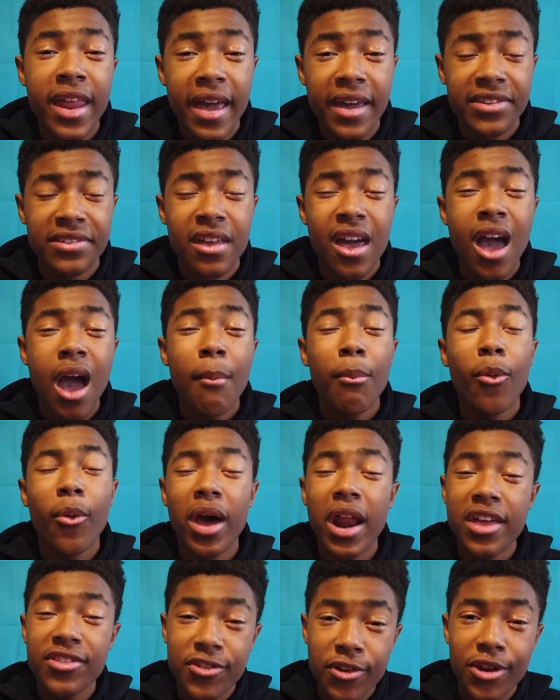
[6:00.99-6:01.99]
next, but
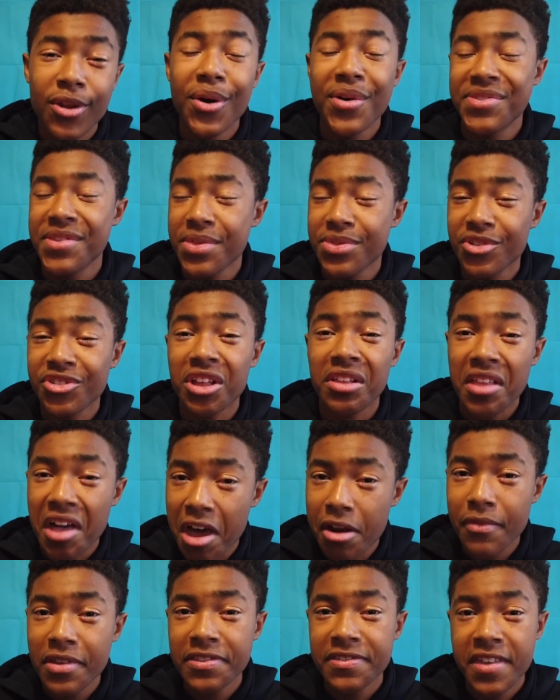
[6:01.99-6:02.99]
what I do know is that there's a
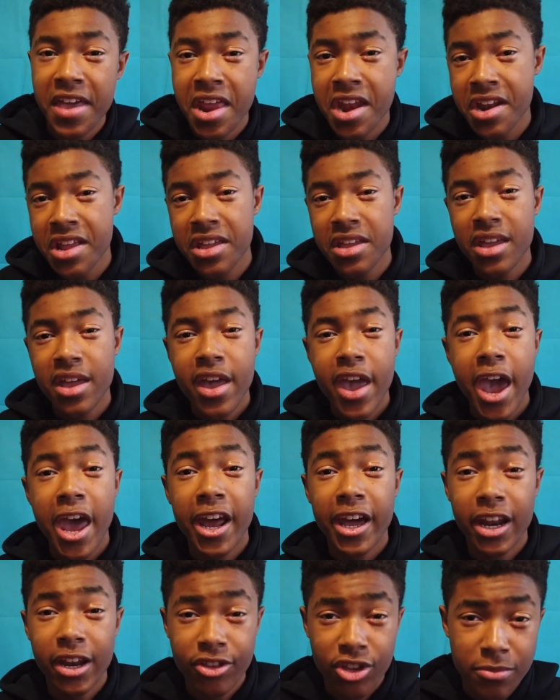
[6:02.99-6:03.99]
lot of insanity, and
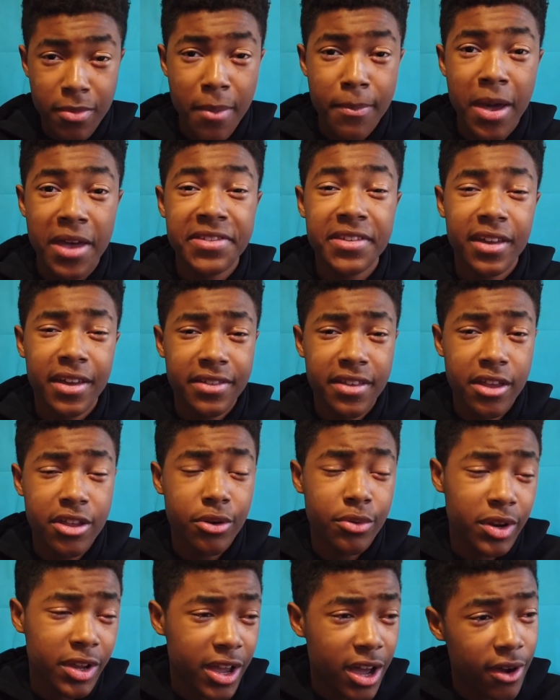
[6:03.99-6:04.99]
I'm going to do my best to
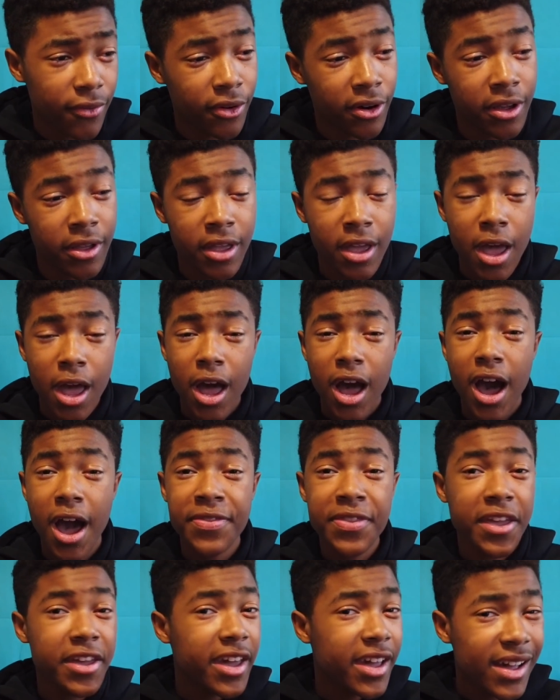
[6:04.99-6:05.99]
continue to cover it.
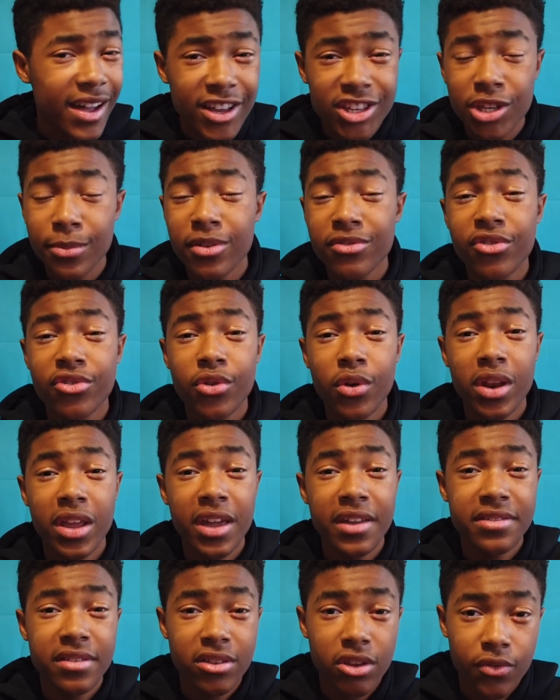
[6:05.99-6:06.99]
Thank you guys so much for
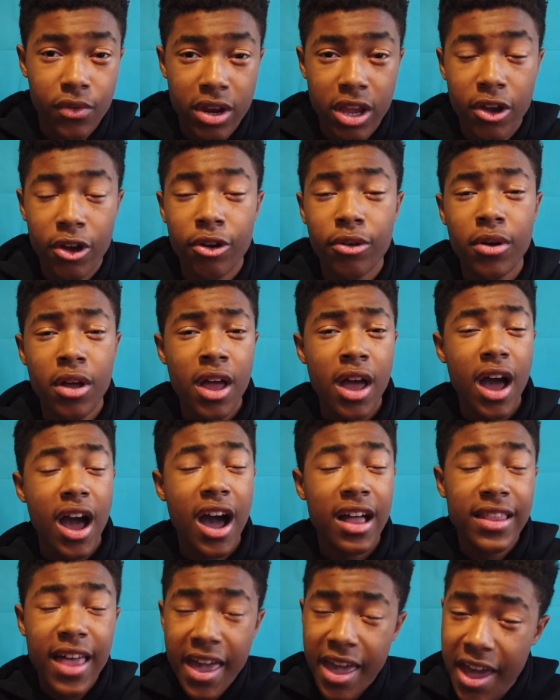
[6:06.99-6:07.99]
tuning into this video.
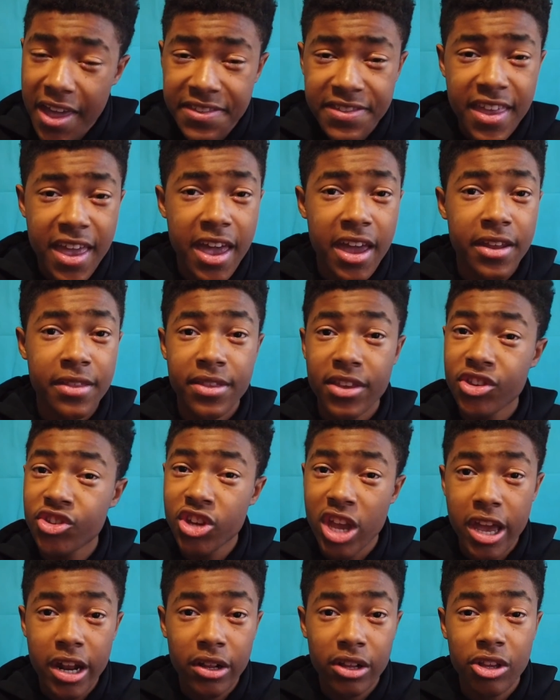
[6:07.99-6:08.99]
Like I said, this
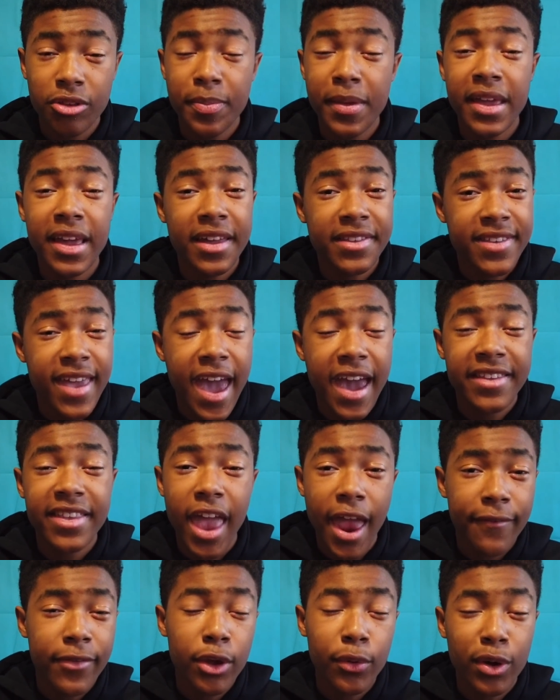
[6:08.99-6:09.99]
channel is being attacked
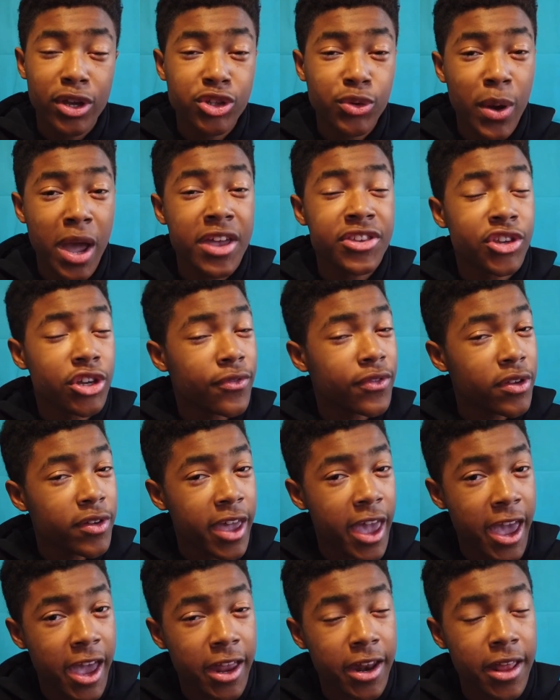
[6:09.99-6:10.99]
every which way, so if you
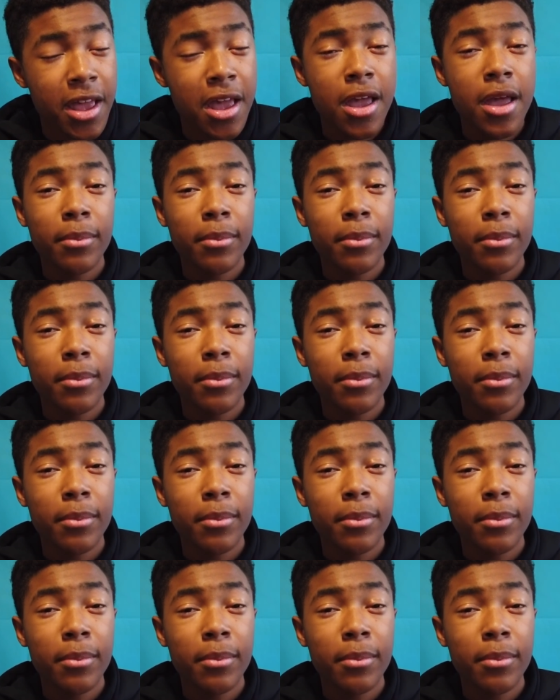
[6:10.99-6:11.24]
can,